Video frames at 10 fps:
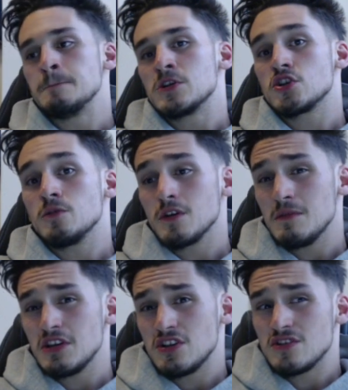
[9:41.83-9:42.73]
Some
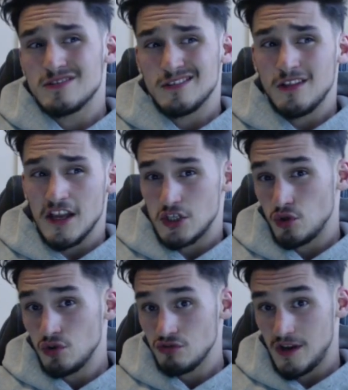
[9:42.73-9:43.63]
commissions, like
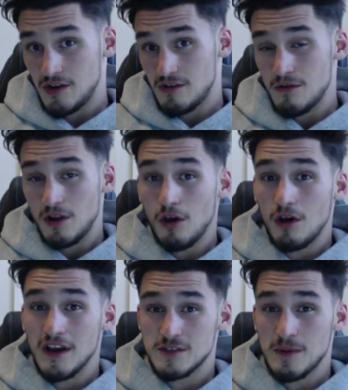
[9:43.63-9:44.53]
Shaw Trader, are a
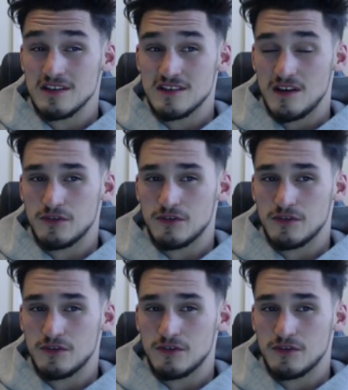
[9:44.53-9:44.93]
lot expensive.